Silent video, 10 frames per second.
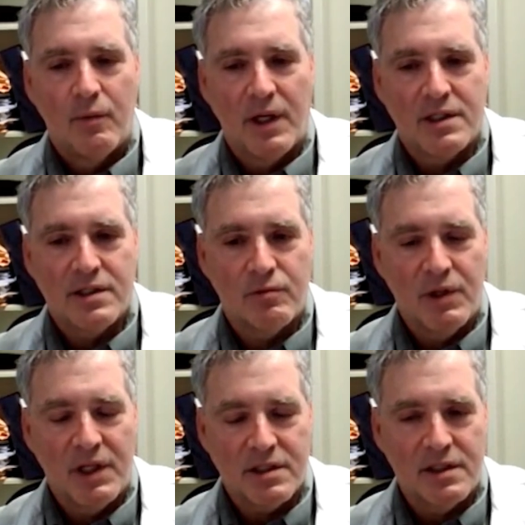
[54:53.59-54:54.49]
what's the
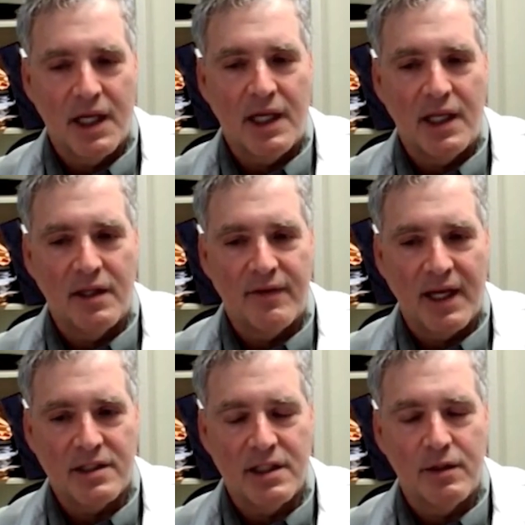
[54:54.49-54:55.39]
risk of taking the
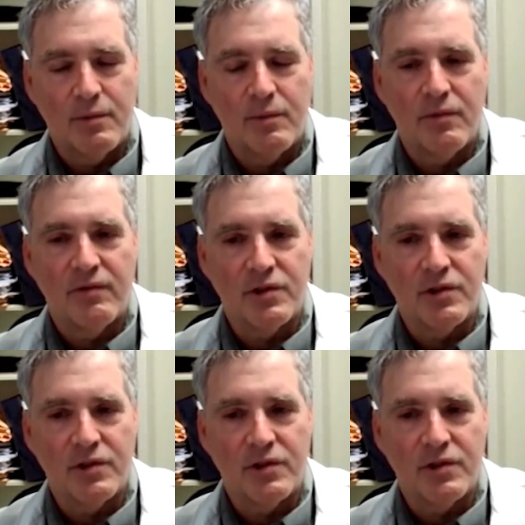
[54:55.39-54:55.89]
vaccine